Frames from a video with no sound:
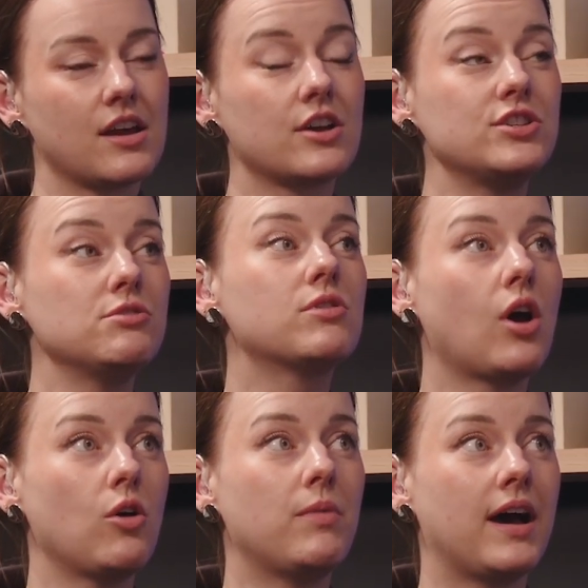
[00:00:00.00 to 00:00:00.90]
Because you
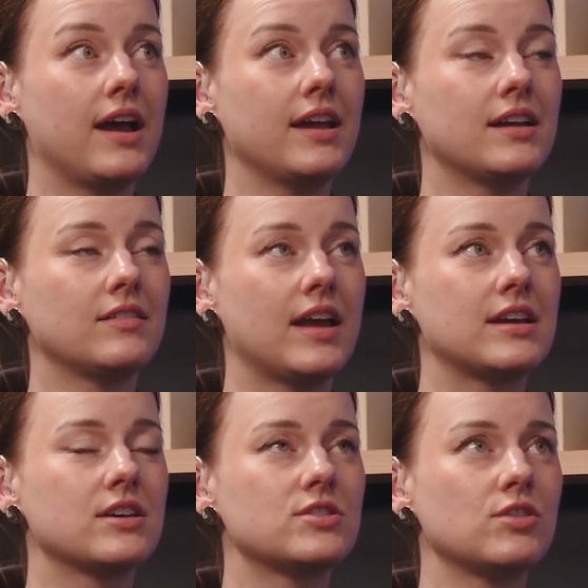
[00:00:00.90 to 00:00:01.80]
go by
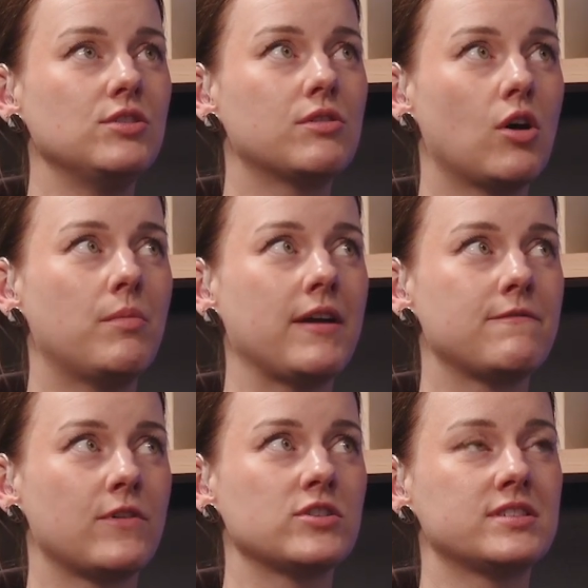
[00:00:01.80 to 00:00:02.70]
like, so you go by
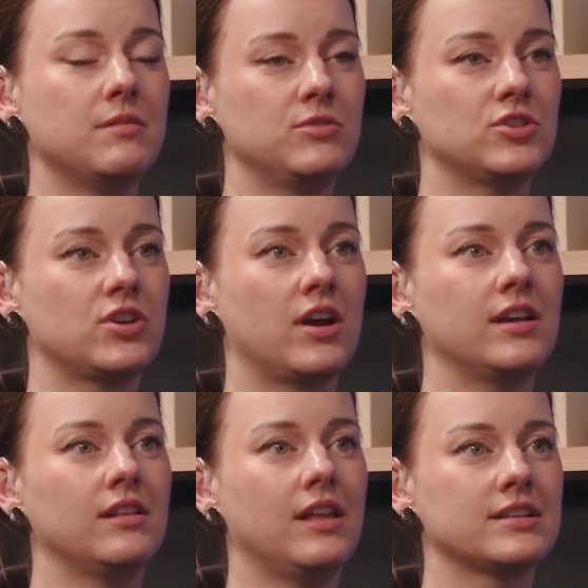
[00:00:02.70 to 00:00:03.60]
first name Jazari,
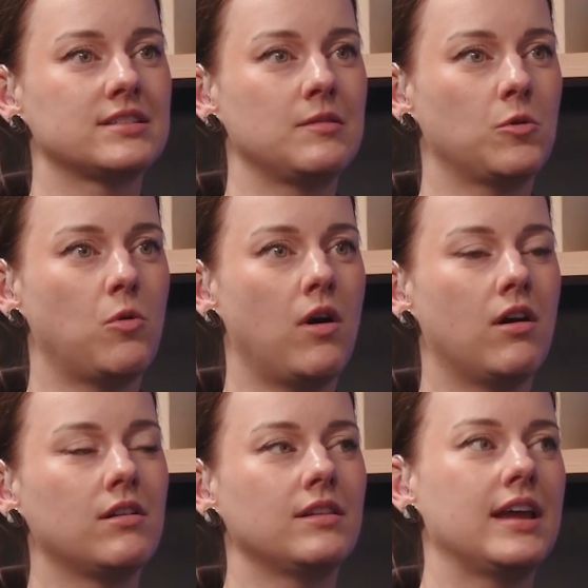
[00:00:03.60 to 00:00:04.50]
last name Kual,
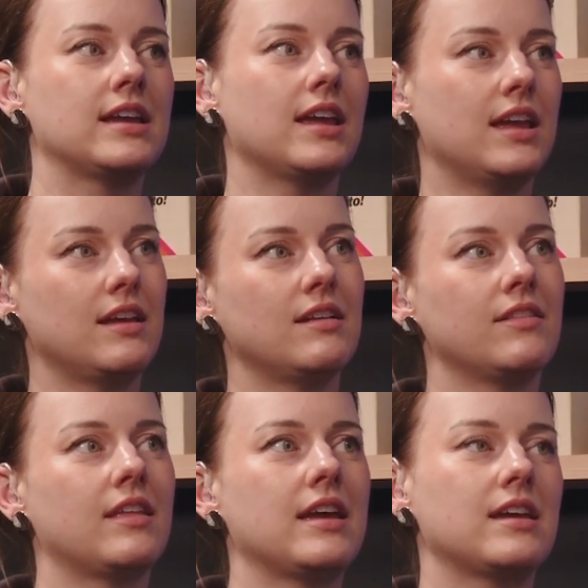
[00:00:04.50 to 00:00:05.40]

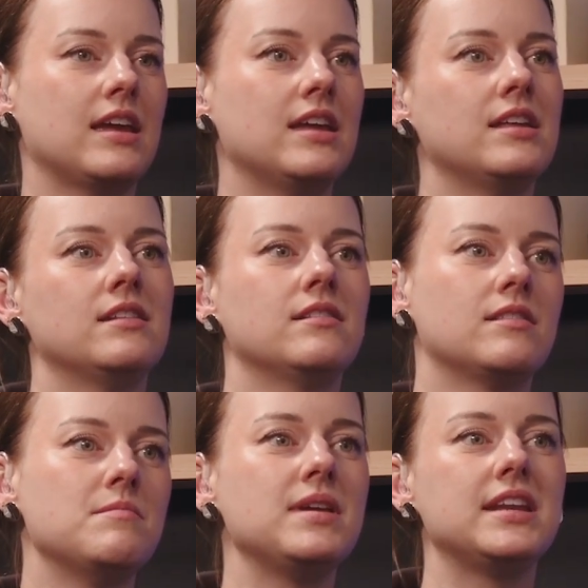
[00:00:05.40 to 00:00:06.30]
like in
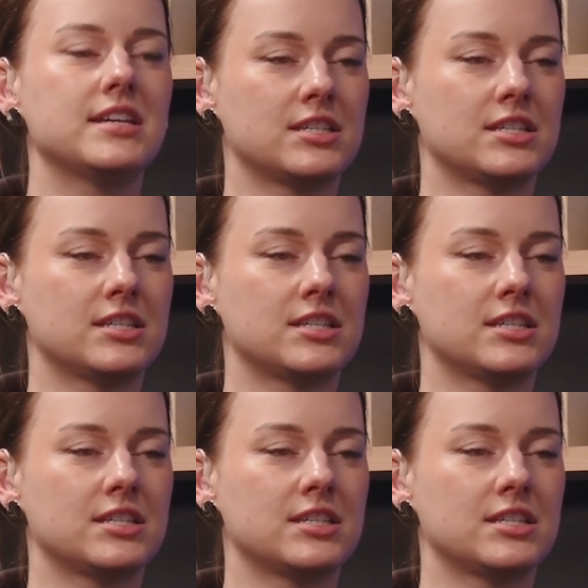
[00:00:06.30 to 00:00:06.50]
the media